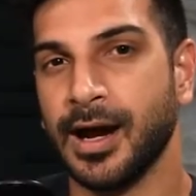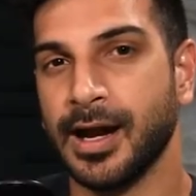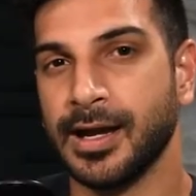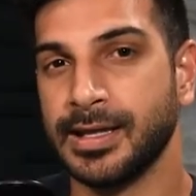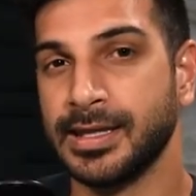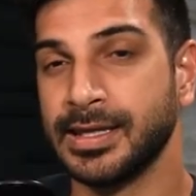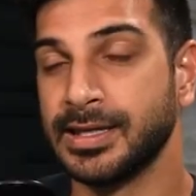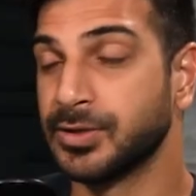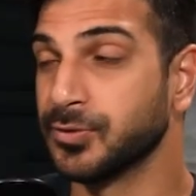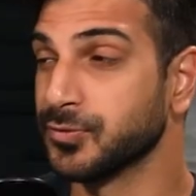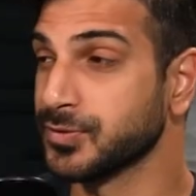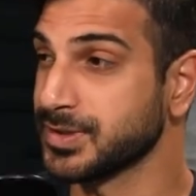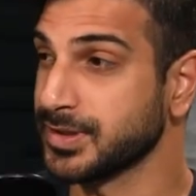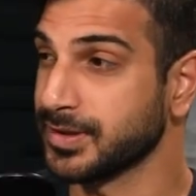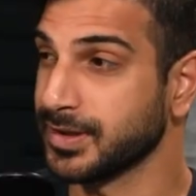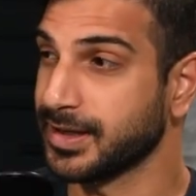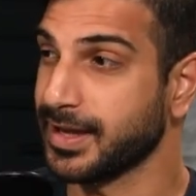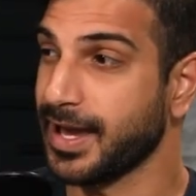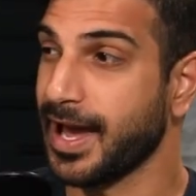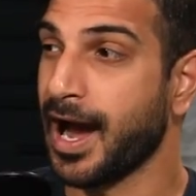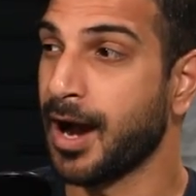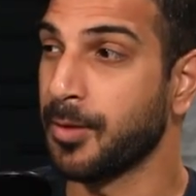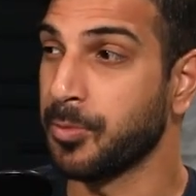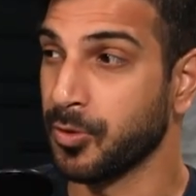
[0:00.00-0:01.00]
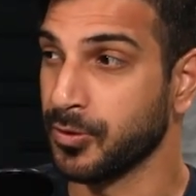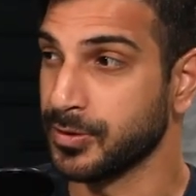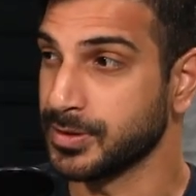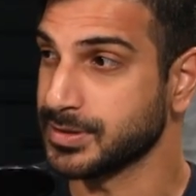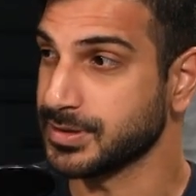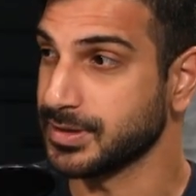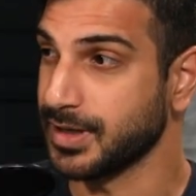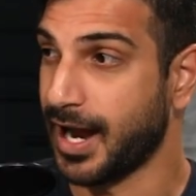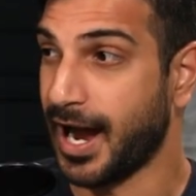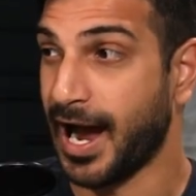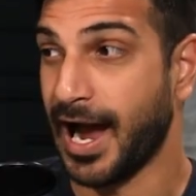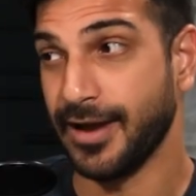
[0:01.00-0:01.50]
Eagles and the
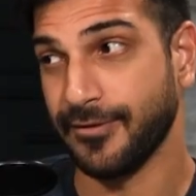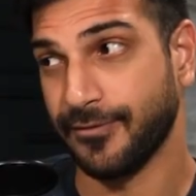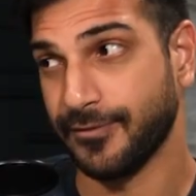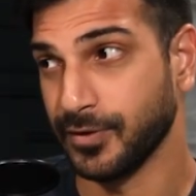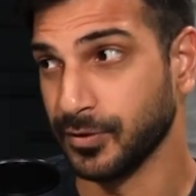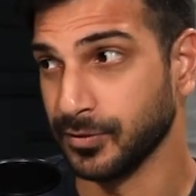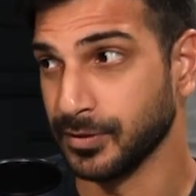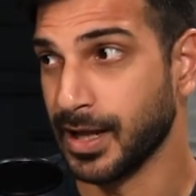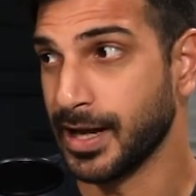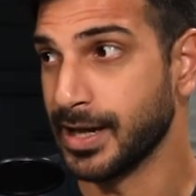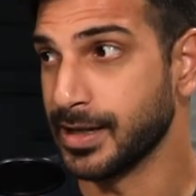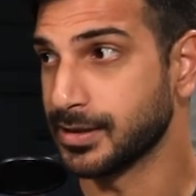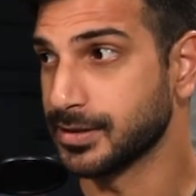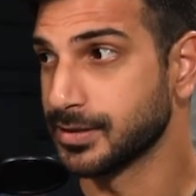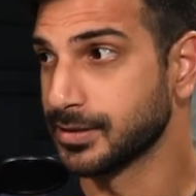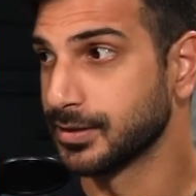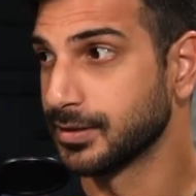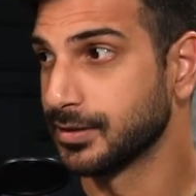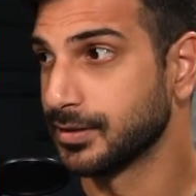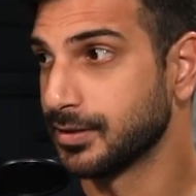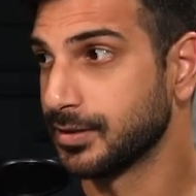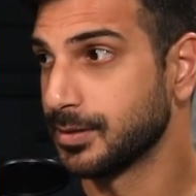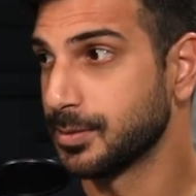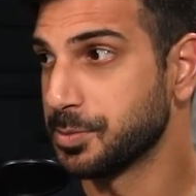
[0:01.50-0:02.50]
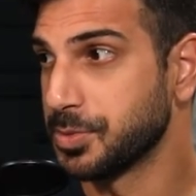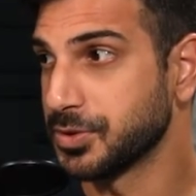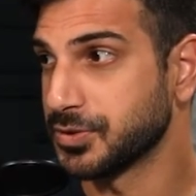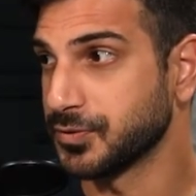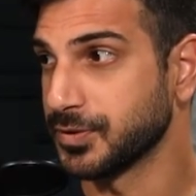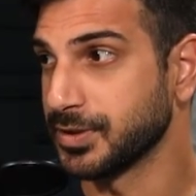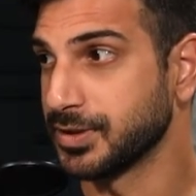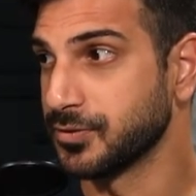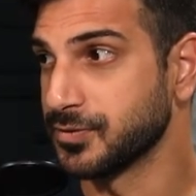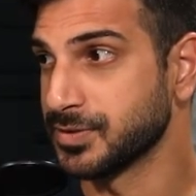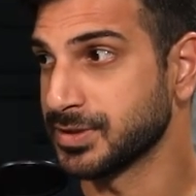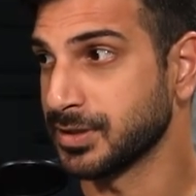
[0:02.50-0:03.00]
Cowboys, I feel like,
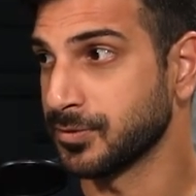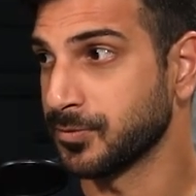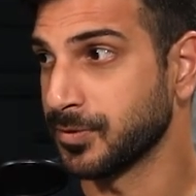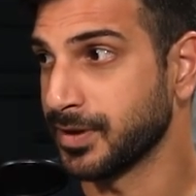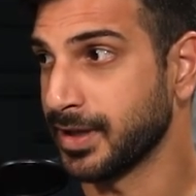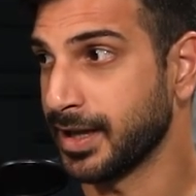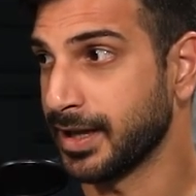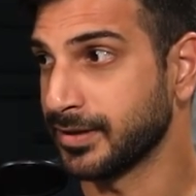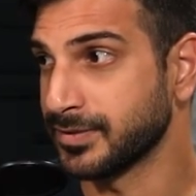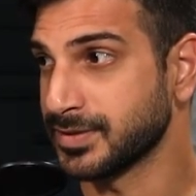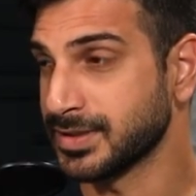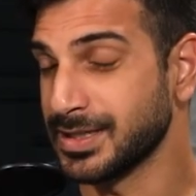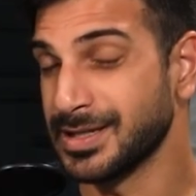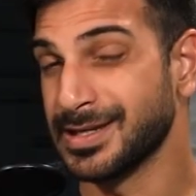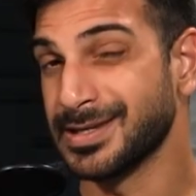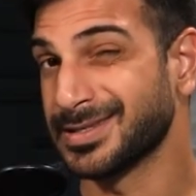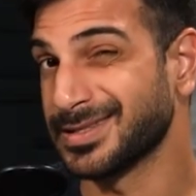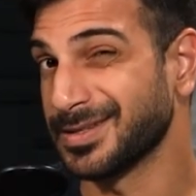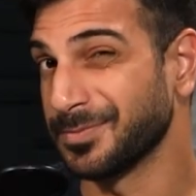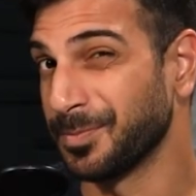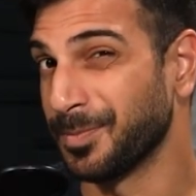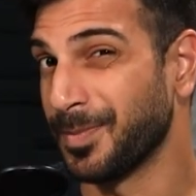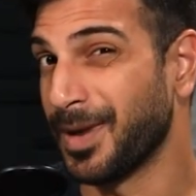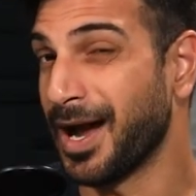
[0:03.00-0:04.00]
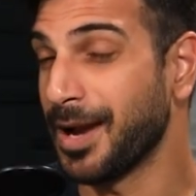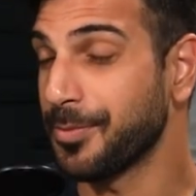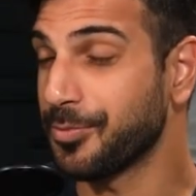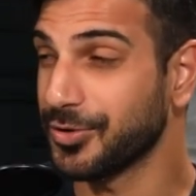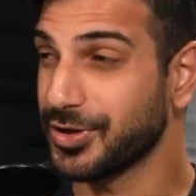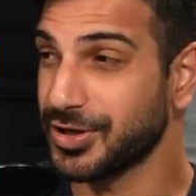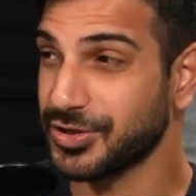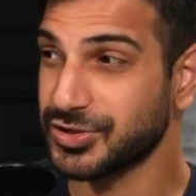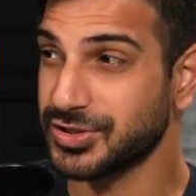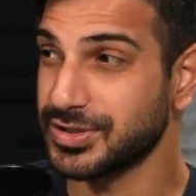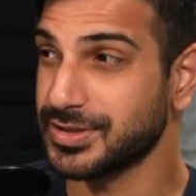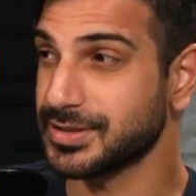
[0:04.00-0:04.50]
between who's going to win the NFC East, my
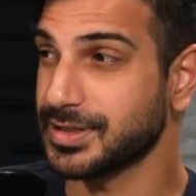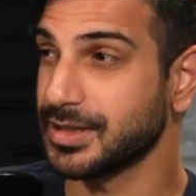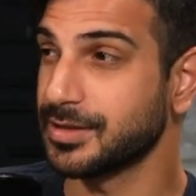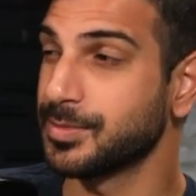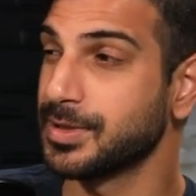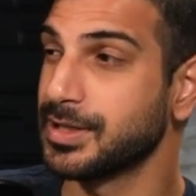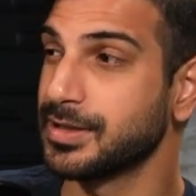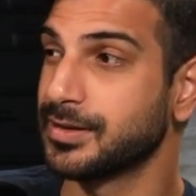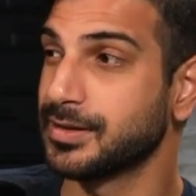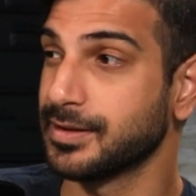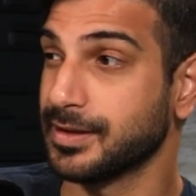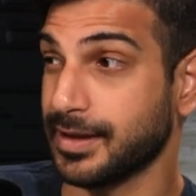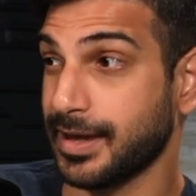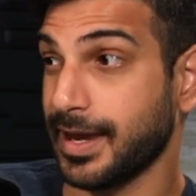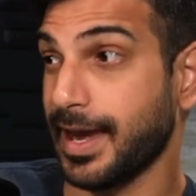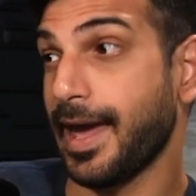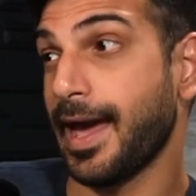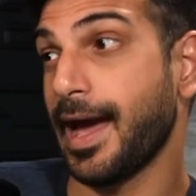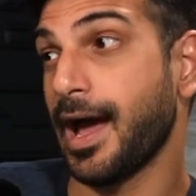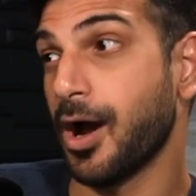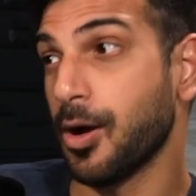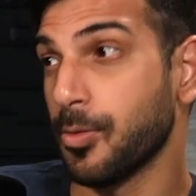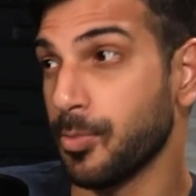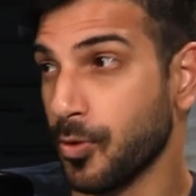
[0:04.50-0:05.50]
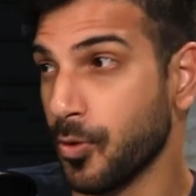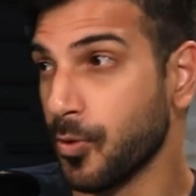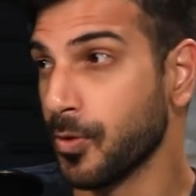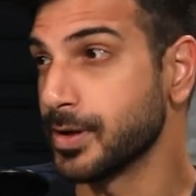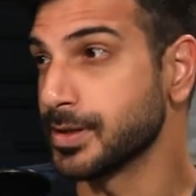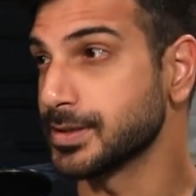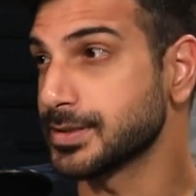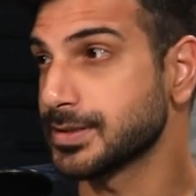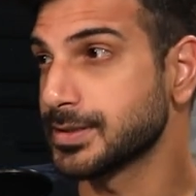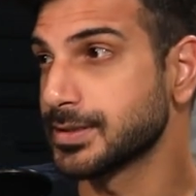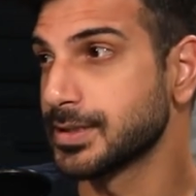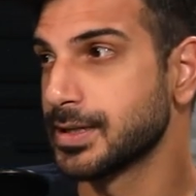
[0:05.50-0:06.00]
prediction is going to be the
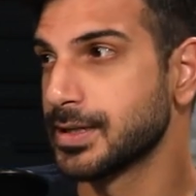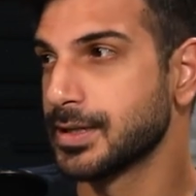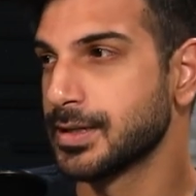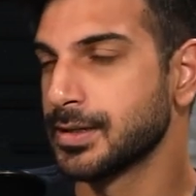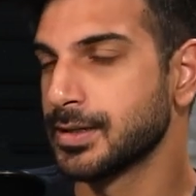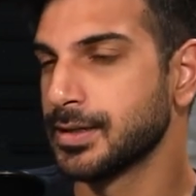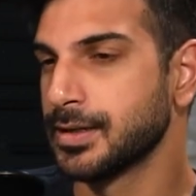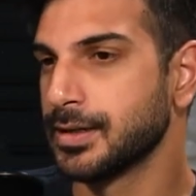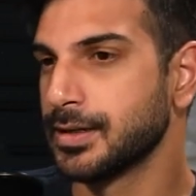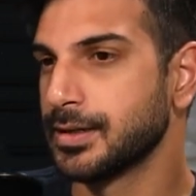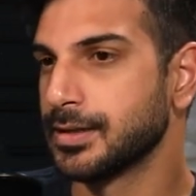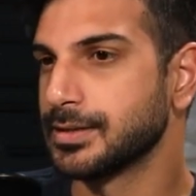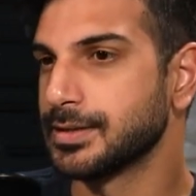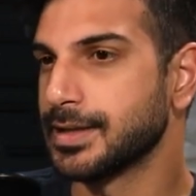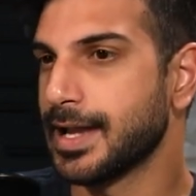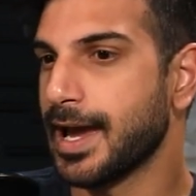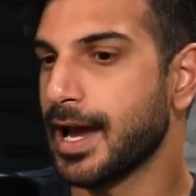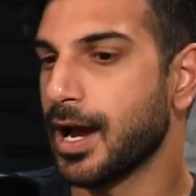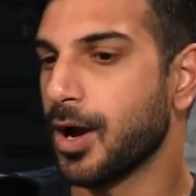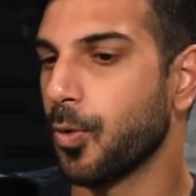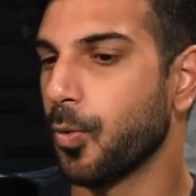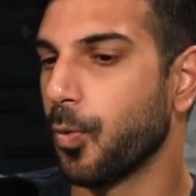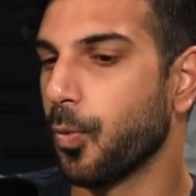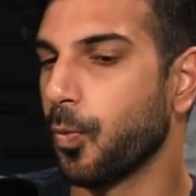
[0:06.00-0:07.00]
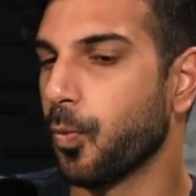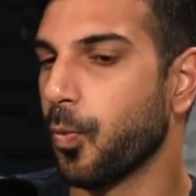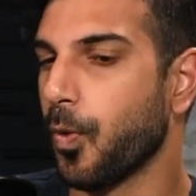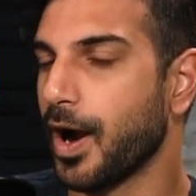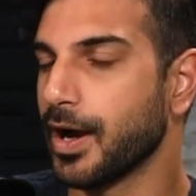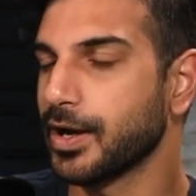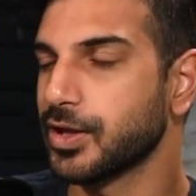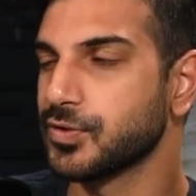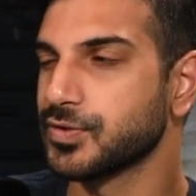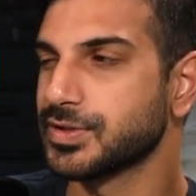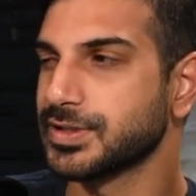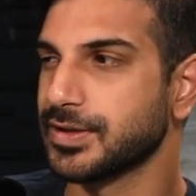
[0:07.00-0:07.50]
Cowboys. Now, why
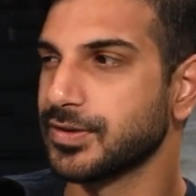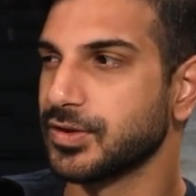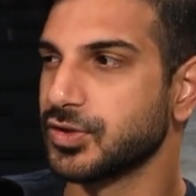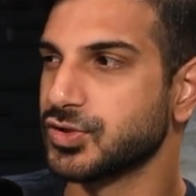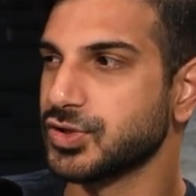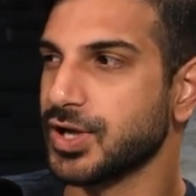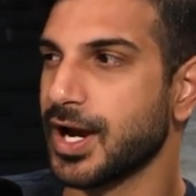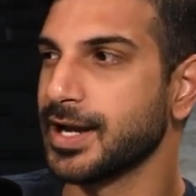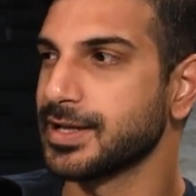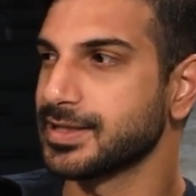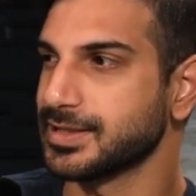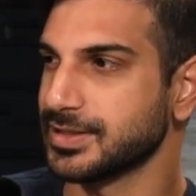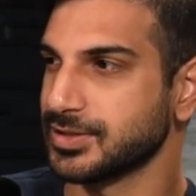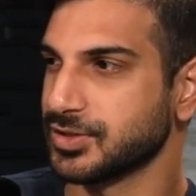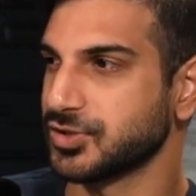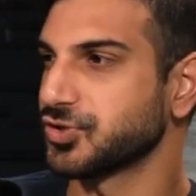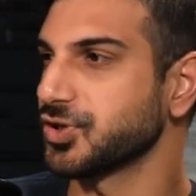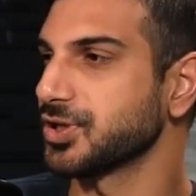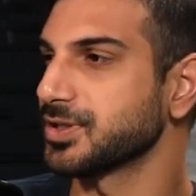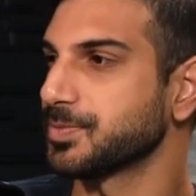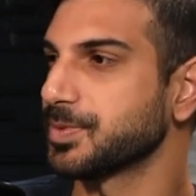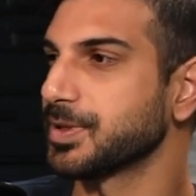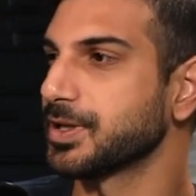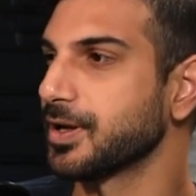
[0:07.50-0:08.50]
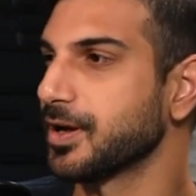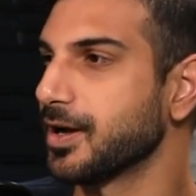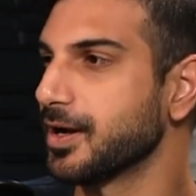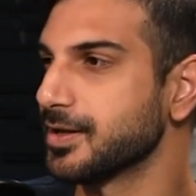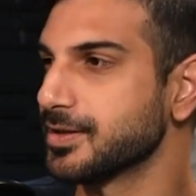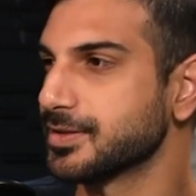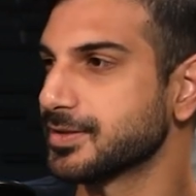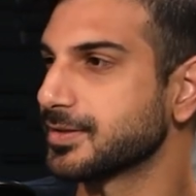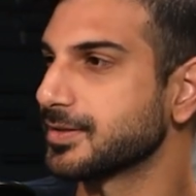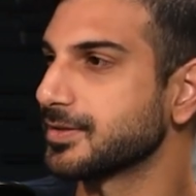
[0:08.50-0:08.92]
do you say the Giants? Is it just because